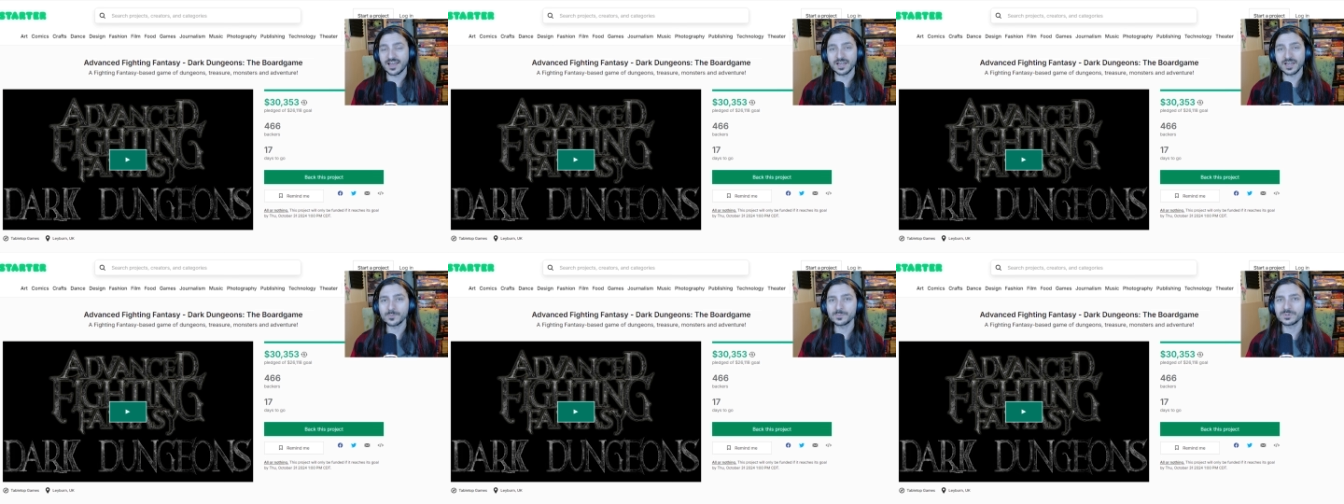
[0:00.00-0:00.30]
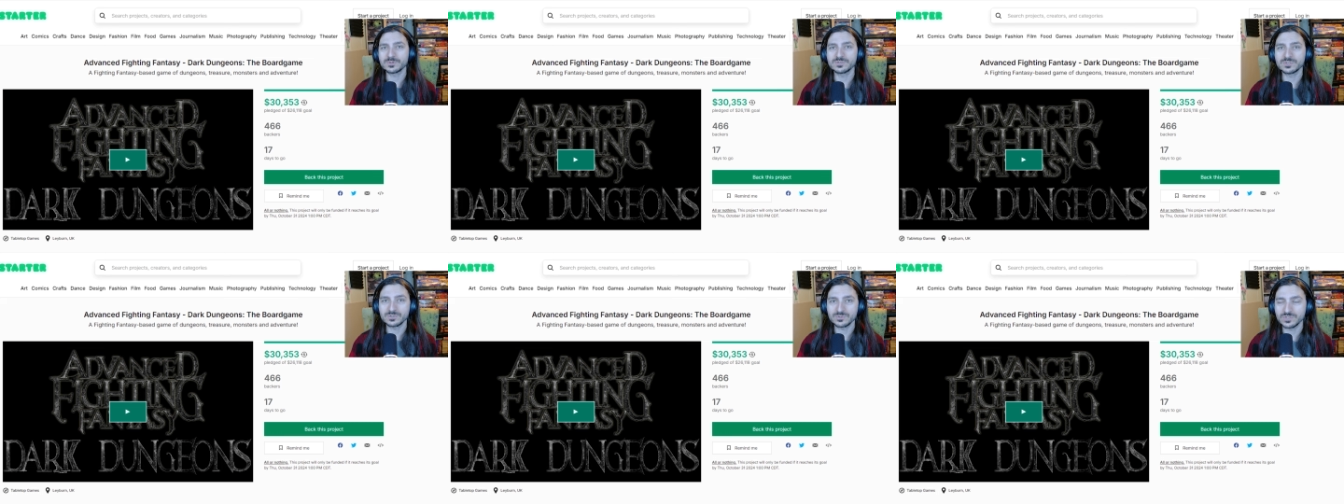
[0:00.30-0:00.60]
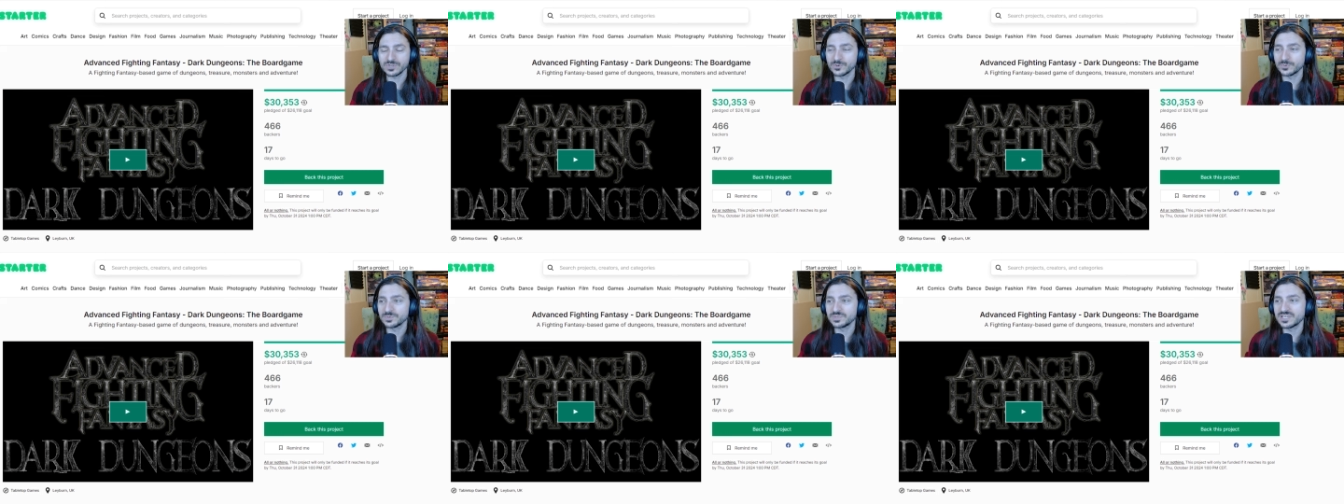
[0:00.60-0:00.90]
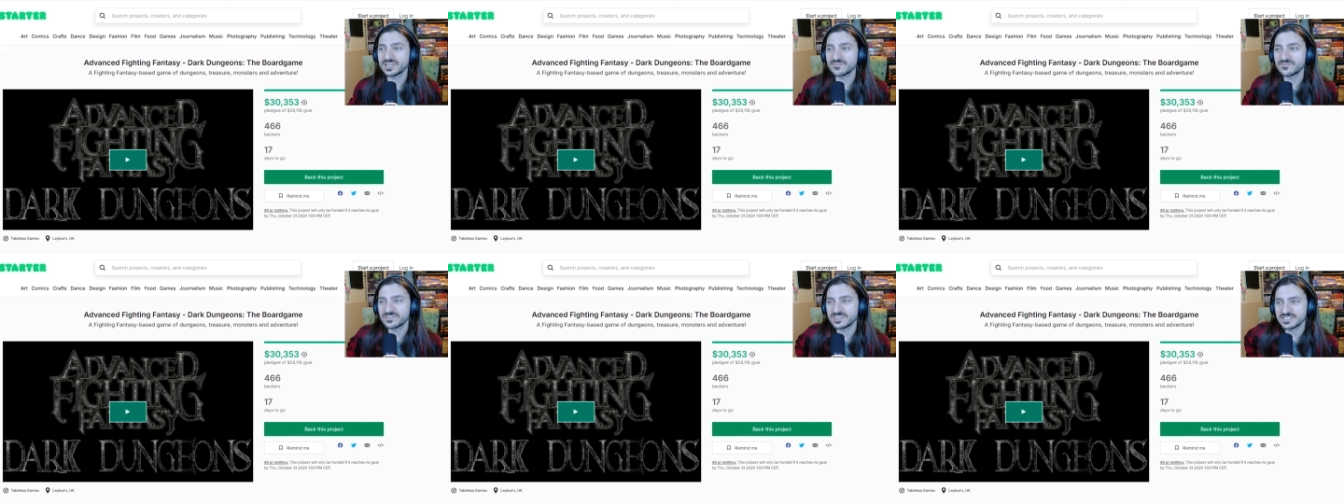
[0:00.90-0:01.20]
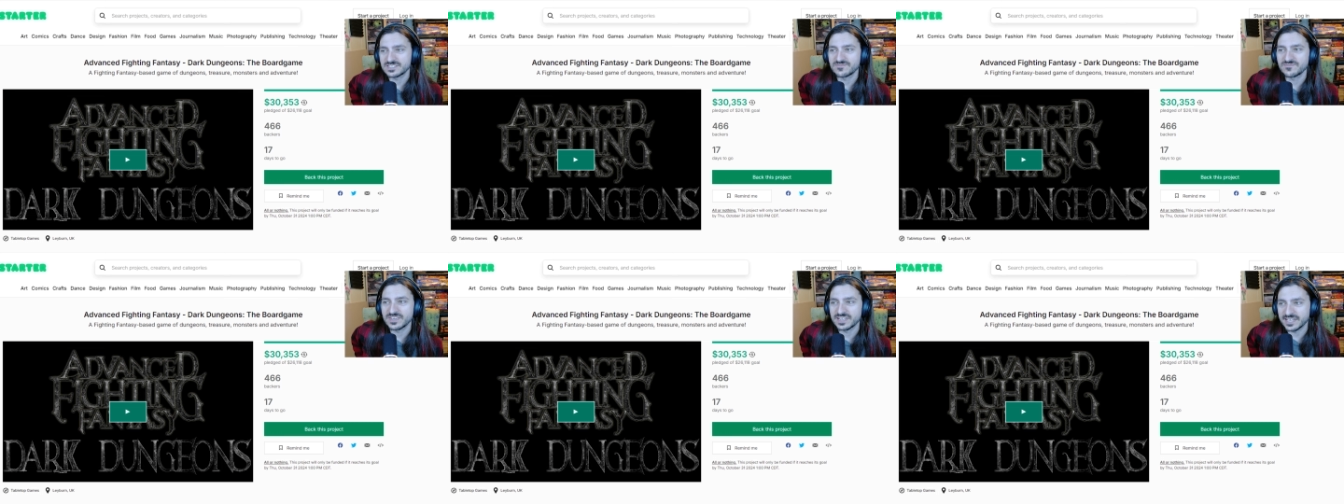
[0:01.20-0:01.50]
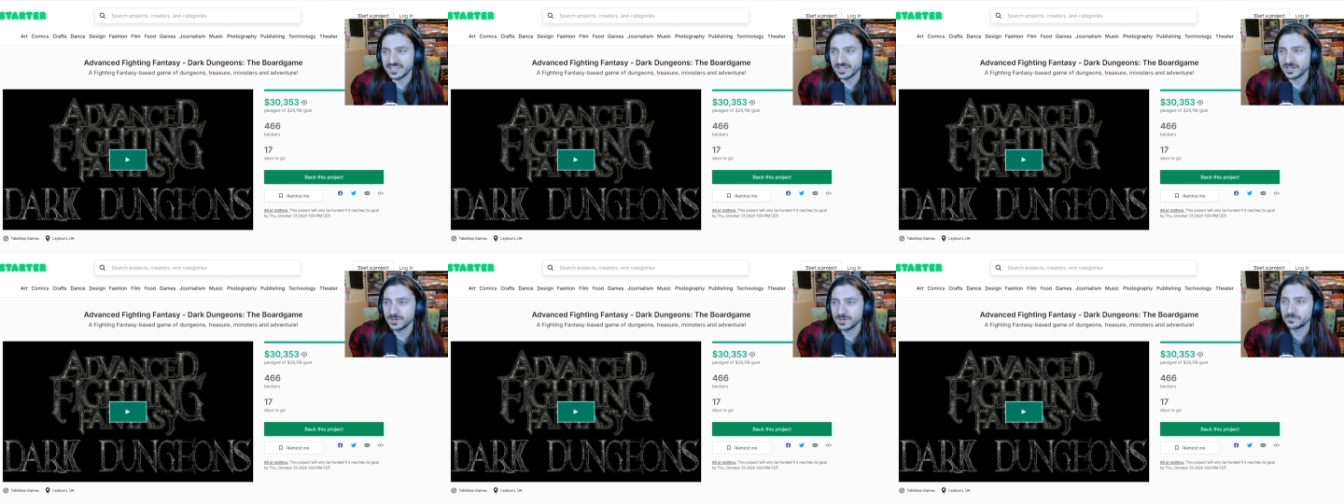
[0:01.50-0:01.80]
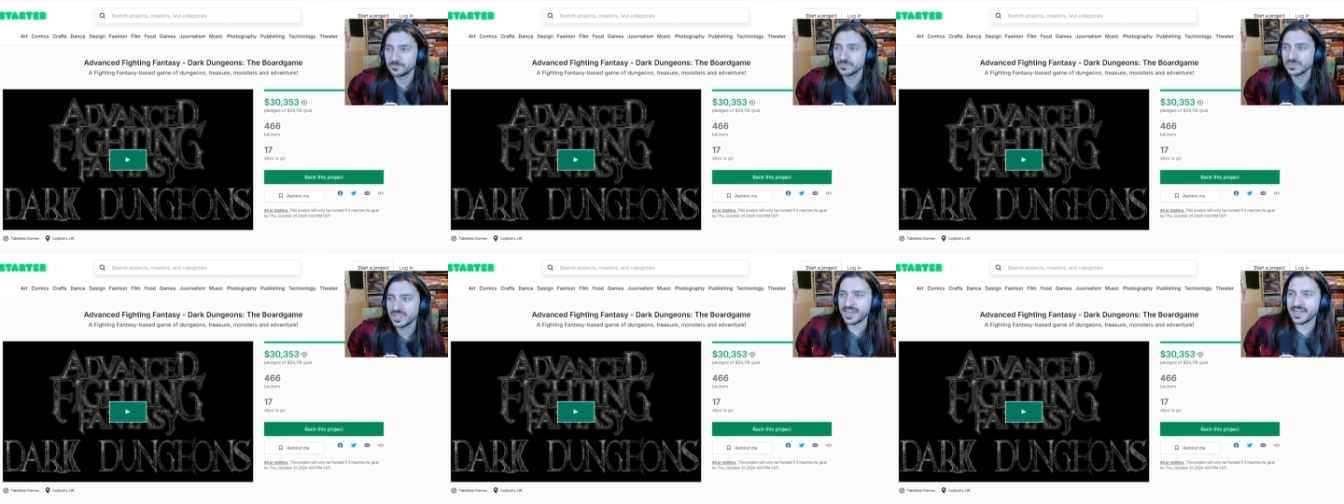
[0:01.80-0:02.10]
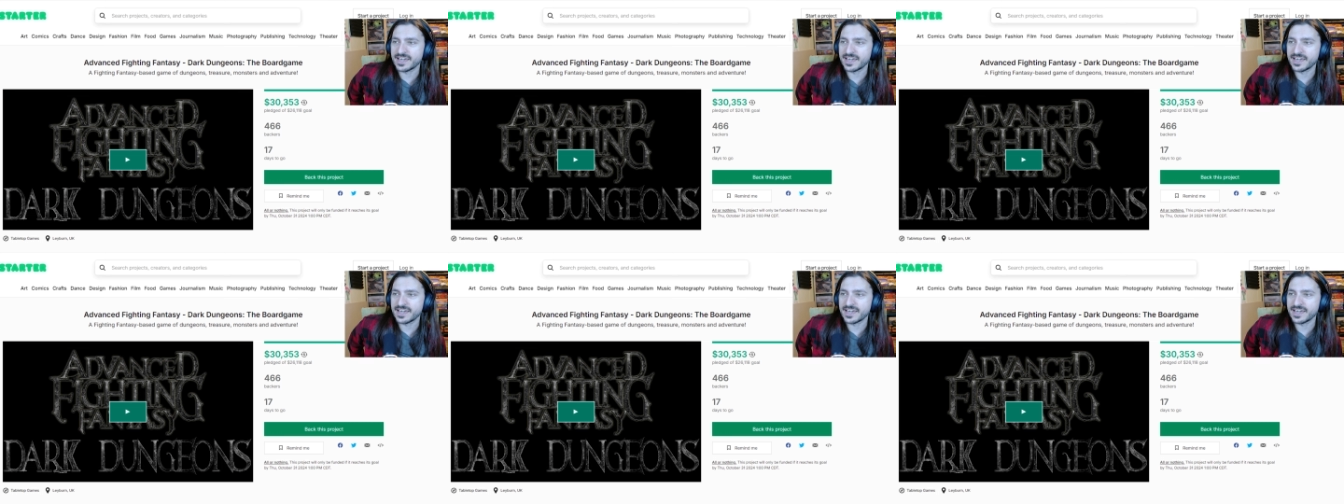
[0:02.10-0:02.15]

I hope you do too. If this video